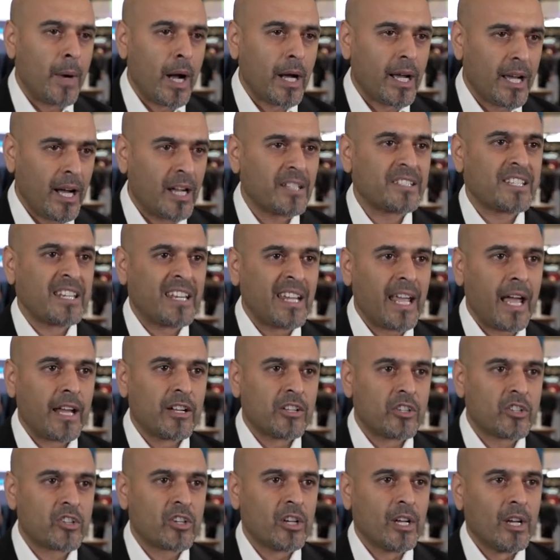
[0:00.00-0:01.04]

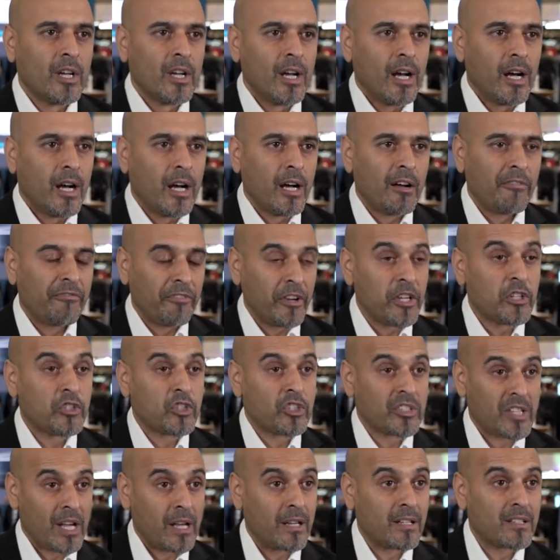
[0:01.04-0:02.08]
cutting-edge feature
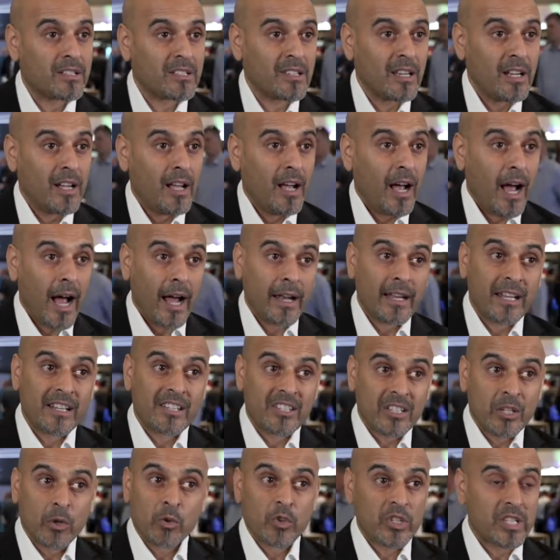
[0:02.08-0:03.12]
sets. And it
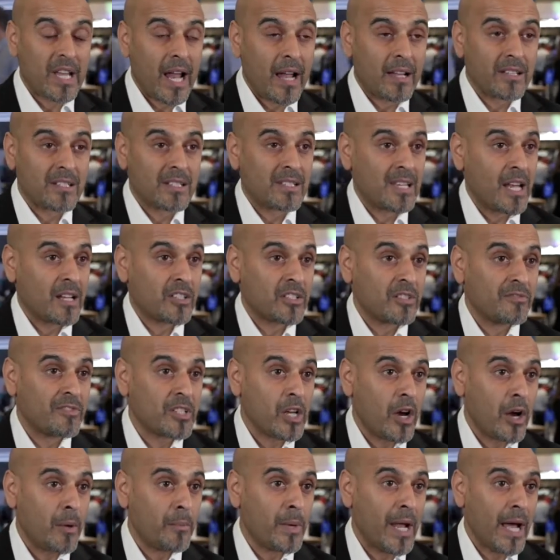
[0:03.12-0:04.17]
still stands the test of
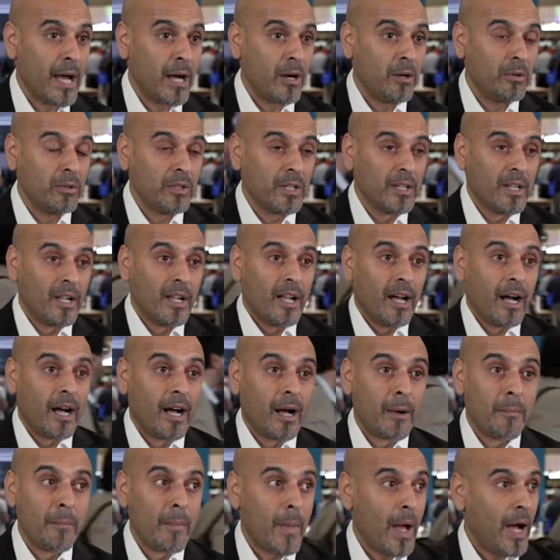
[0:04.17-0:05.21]
time now.
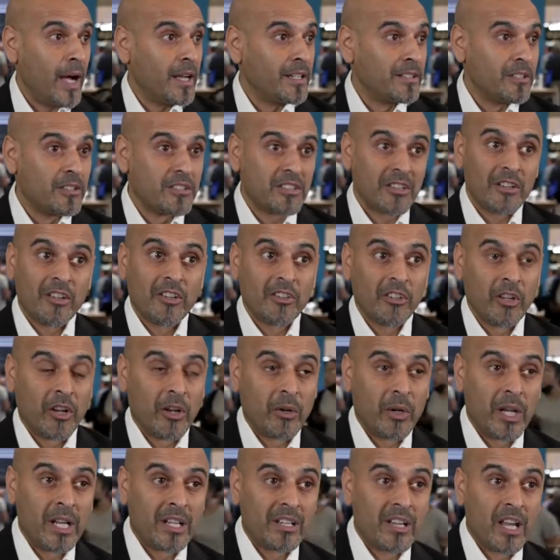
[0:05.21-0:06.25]
And you know,
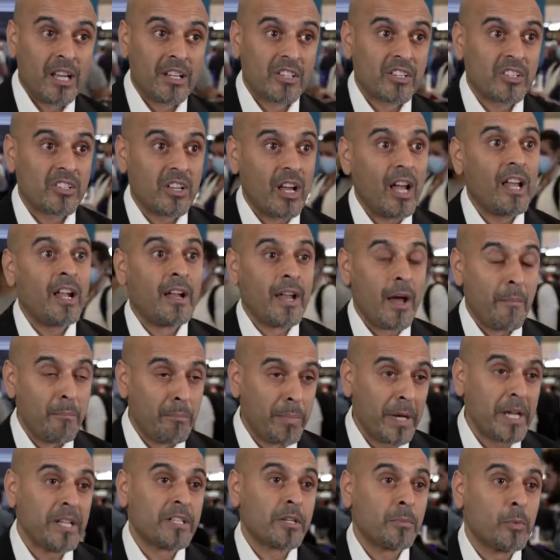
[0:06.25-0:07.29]
it's an
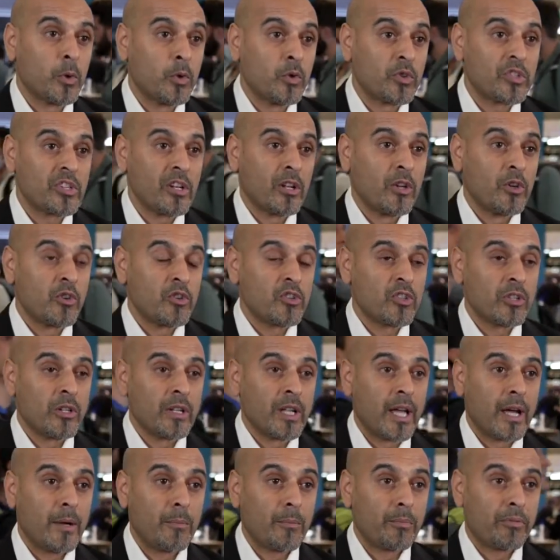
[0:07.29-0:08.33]
unbeatable solution
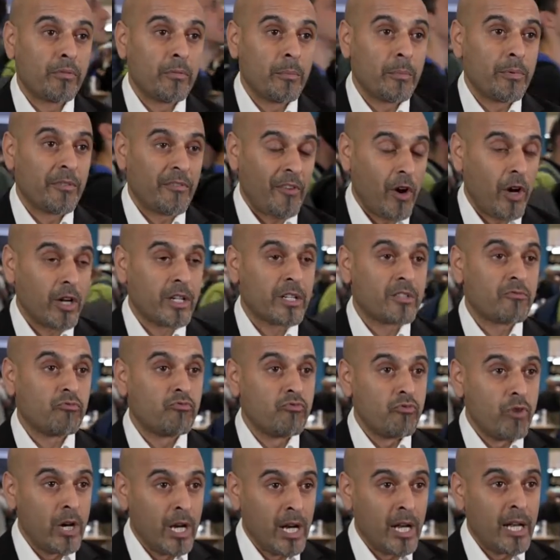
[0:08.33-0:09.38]
that provides
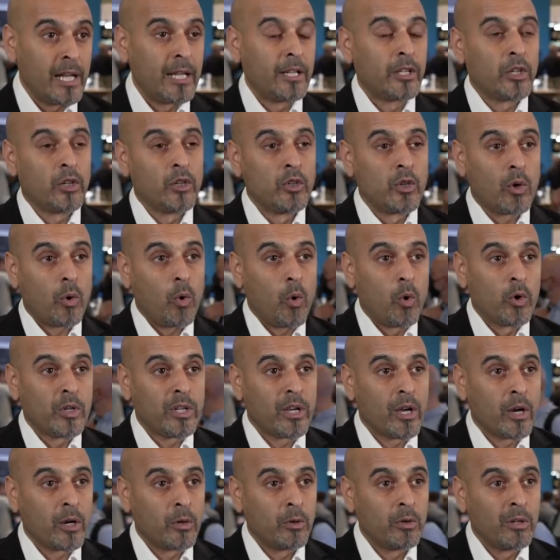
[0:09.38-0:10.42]
really good
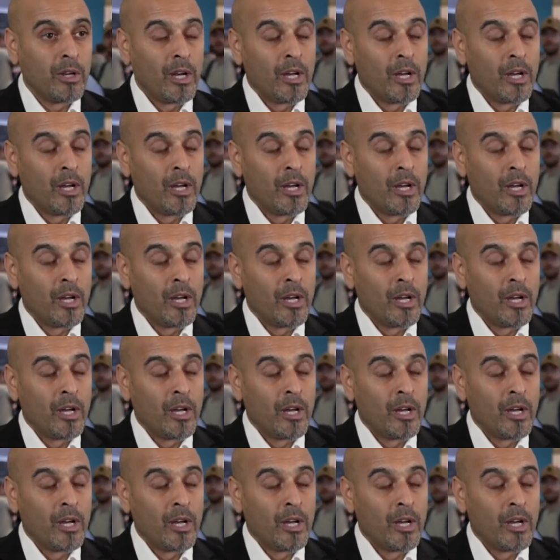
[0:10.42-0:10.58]
audio